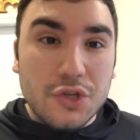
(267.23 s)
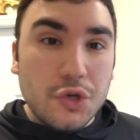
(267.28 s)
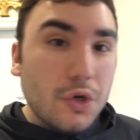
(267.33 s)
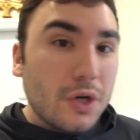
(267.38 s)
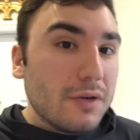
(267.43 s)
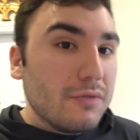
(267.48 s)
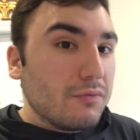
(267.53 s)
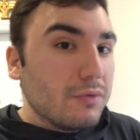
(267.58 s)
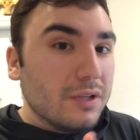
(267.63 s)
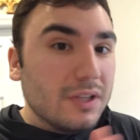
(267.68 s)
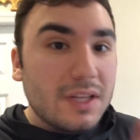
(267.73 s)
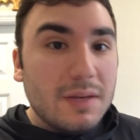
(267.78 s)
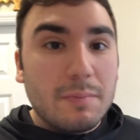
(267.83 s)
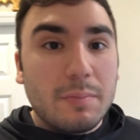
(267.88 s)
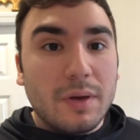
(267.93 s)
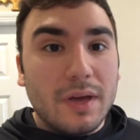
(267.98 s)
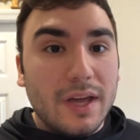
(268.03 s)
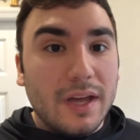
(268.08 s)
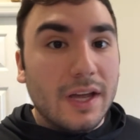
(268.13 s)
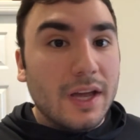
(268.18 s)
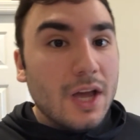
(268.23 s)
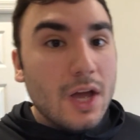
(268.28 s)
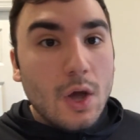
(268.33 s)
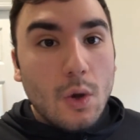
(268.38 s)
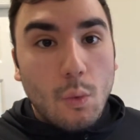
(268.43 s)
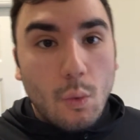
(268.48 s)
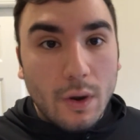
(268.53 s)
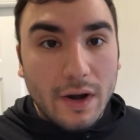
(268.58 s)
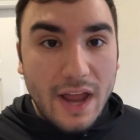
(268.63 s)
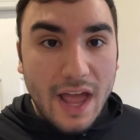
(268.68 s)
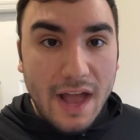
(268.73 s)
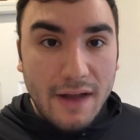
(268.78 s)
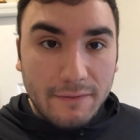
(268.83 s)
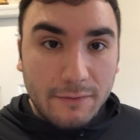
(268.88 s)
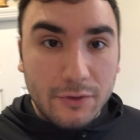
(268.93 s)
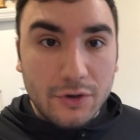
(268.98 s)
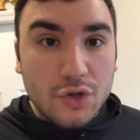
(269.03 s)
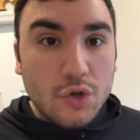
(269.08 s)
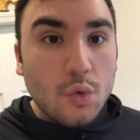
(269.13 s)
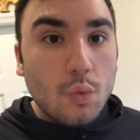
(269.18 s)
You can really pick
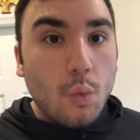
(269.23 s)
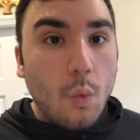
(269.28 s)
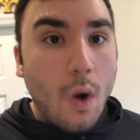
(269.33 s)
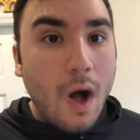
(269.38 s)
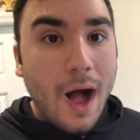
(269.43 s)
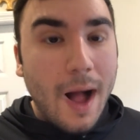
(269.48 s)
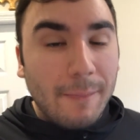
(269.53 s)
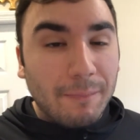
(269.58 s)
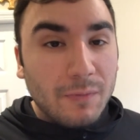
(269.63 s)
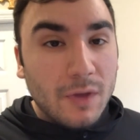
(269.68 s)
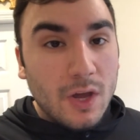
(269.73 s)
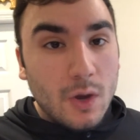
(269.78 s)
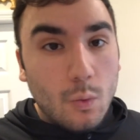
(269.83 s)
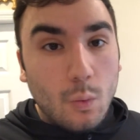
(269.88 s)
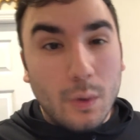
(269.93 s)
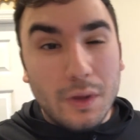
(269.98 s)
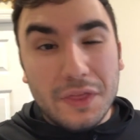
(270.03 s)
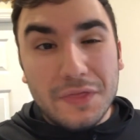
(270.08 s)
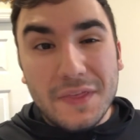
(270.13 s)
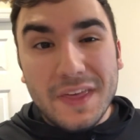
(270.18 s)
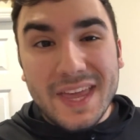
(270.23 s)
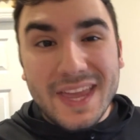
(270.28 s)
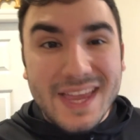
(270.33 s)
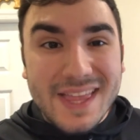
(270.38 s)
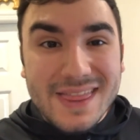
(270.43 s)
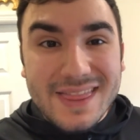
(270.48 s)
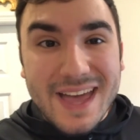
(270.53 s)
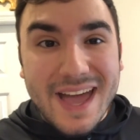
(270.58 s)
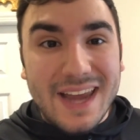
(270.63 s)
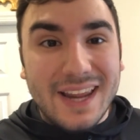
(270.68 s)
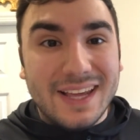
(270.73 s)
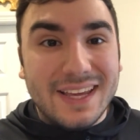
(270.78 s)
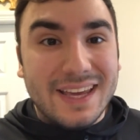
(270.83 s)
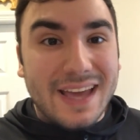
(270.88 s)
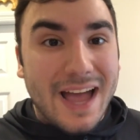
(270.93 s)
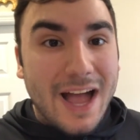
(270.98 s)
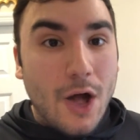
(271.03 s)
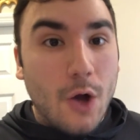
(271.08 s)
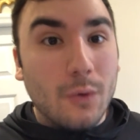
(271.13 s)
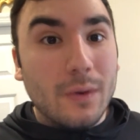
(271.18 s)
whatever you want within that
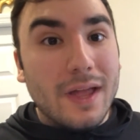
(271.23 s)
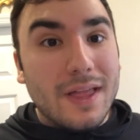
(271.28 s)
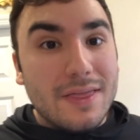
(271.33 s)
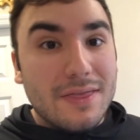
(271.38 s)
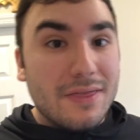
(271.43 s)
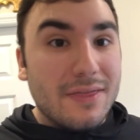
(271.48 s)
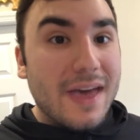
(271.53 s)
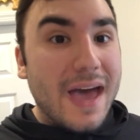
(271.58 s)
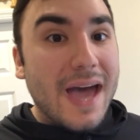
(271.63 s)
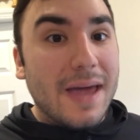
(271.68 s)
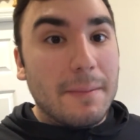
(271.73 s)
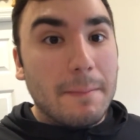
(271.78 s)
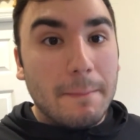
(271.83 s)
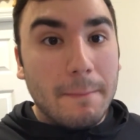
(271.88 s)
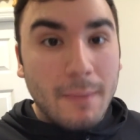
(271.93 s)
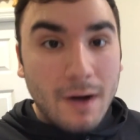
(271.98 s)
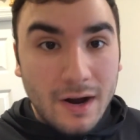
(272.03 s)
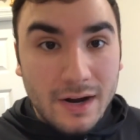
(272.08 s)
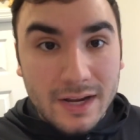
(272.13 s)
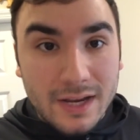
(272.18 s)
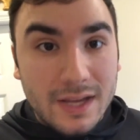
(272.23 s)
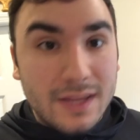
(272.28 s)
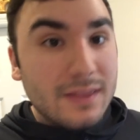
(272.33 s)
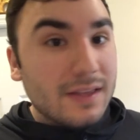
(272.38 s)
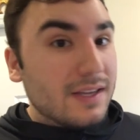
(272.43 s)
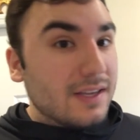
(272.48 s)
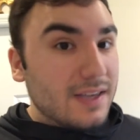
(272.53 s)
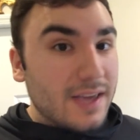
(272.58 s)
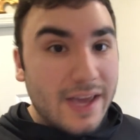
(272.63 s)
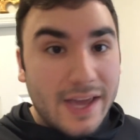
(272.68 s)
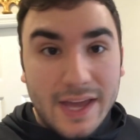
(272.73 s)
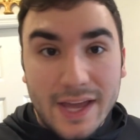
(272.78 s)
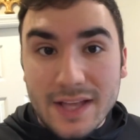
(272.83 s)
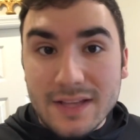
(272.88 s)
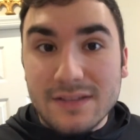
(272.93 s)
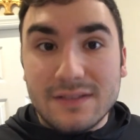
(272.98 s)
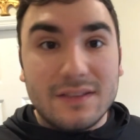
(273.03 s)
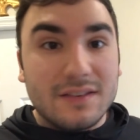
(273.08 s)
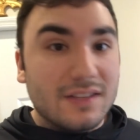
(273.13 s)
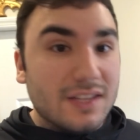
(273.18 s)
account, and that money, the
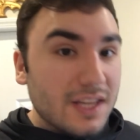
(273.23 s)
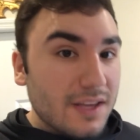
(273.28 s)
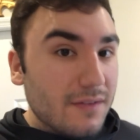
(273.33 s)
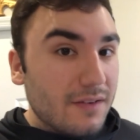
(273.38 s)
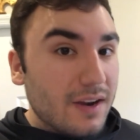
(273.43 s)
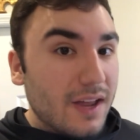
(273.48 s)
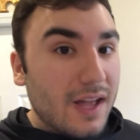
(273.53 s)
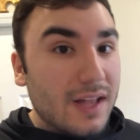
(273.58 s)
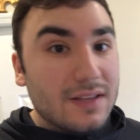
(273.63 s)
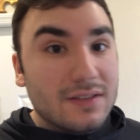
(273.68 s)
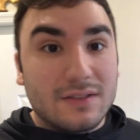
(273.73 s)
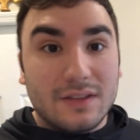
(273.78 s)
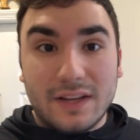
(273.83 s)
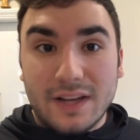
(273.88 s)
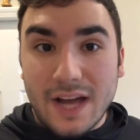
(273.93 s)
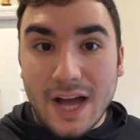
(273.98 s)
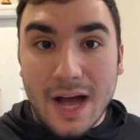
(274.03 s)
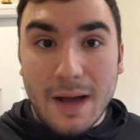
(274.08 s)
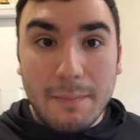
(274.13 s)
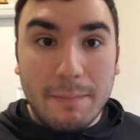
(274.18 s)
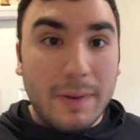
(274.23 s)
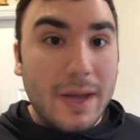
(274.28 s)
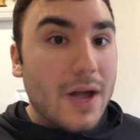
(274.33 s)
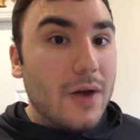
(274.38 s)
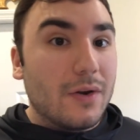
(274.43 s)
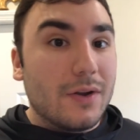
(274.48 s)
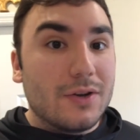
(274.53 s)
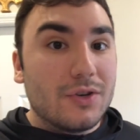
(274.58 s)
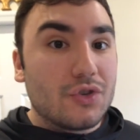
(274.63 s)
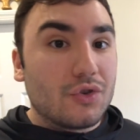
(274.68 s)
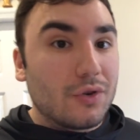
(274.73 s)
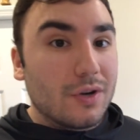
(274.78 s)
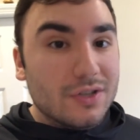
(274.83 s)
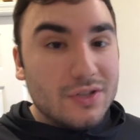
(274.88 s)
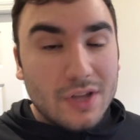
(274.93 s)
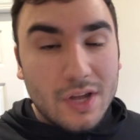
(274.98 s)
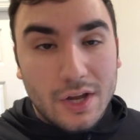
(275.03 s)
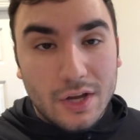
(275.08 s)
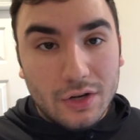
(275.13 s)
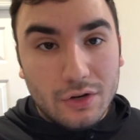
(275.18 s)
gains, the dividends, the compound
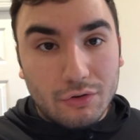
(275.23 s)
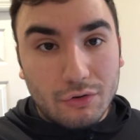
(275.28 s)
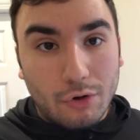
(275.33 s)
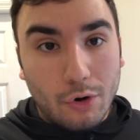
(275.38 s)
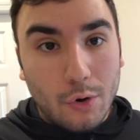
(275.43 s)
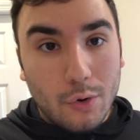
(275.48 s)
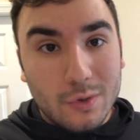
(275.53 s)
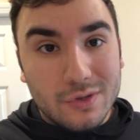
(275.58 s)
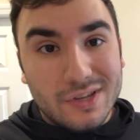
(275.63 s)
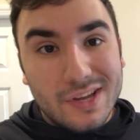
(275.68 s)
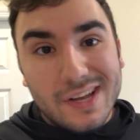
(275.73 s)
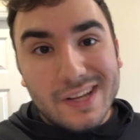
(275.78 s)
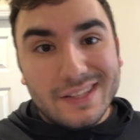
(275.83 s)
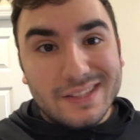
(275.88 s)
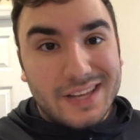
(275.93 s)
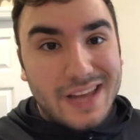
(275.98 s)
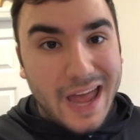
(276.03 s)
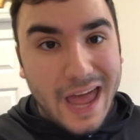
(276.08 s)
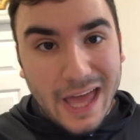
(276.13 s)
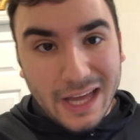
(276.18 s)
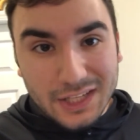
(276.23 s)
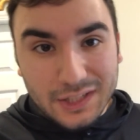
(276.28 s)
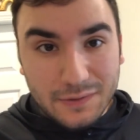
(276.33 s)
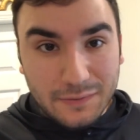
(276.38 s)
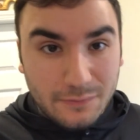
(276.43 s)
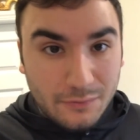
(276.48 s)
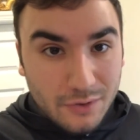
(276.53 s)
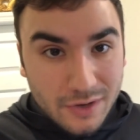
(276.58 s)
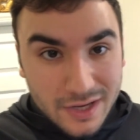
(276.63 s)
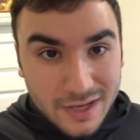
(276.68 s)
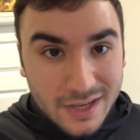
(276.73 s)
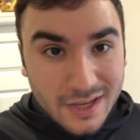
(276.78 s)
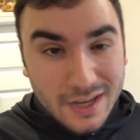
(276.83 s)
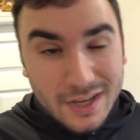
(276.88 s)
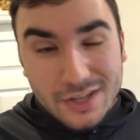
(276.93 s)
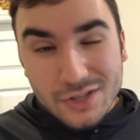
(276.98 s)
interest grows tax-free.